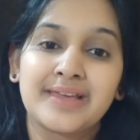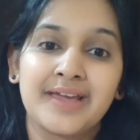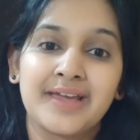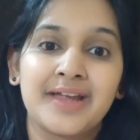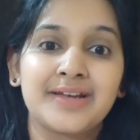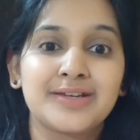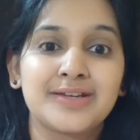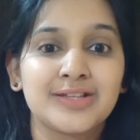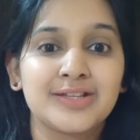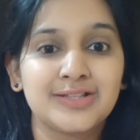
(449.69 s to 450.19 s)

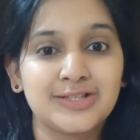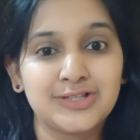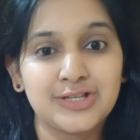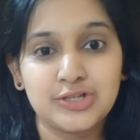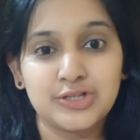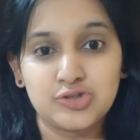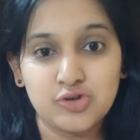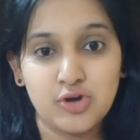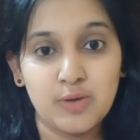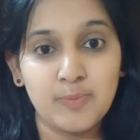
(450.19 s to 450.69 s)
get
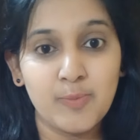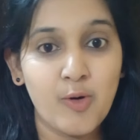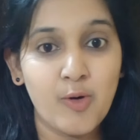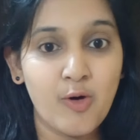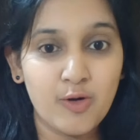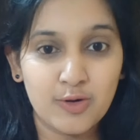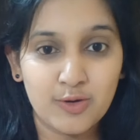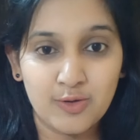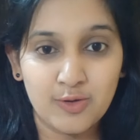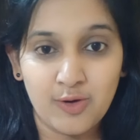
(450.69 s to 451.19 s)
job
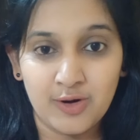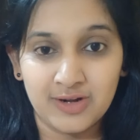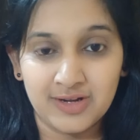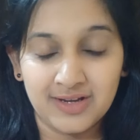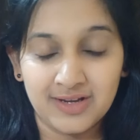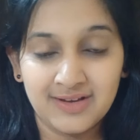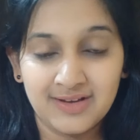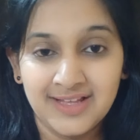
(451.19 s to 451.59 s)
or not.